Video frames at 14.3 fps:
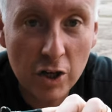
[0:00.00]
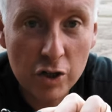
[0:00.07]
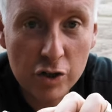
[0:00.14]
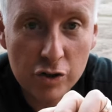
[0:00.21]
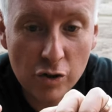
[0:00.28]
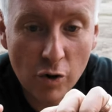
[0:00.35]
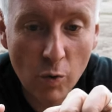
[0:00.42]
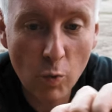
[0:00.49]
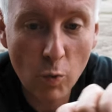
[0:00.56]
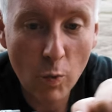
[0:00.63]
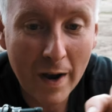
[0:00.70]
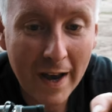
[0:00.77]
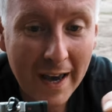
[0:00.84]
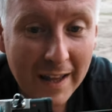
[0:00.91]
So
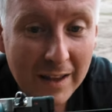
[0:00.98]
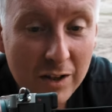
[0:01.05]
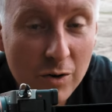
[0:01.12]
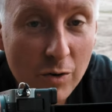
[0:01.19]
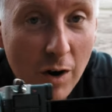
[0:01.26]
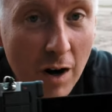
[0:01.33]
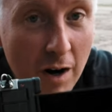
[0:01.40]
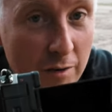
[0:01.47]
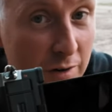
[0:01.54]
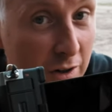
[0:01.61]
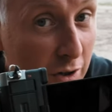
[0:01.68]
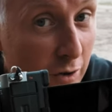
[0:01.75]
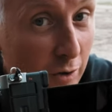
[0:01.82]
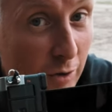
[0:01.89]
when you are
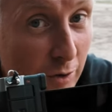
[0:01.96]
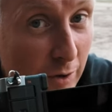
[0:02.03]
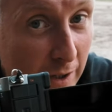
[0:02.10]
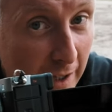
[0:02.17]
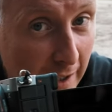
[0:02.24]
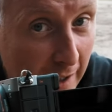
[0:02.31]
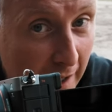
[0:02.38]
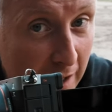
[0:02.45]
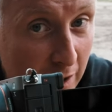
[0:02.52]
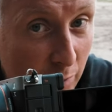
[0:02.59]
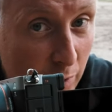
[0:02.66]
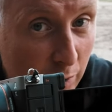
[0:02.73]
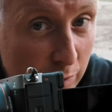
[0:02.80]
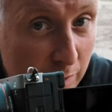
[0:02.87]
recording and you
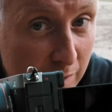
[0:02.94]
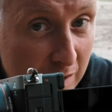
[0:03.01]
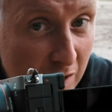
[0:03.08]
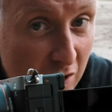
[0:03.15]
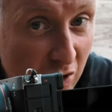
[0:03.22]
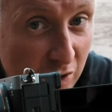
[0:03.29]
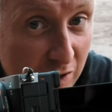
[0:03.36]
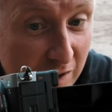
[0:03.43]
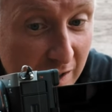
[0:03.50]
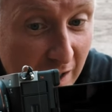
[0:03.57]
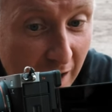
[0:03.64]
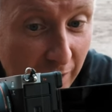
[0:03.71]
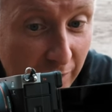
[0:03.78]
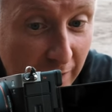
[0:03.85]
want to see
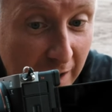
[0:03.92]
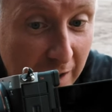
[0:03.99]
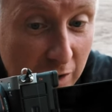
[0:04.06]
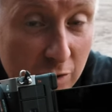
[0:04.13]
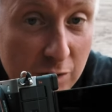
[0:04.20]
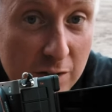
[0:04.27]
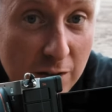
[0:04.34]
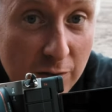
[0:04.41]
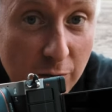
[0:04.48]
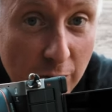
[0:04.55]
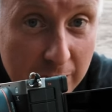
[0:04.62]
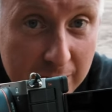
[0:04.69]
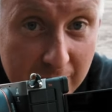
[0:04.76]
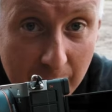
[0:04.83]
yourself and using,
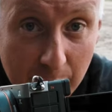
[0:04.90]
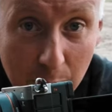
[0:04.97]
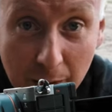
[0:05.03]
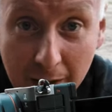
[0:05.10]
for example,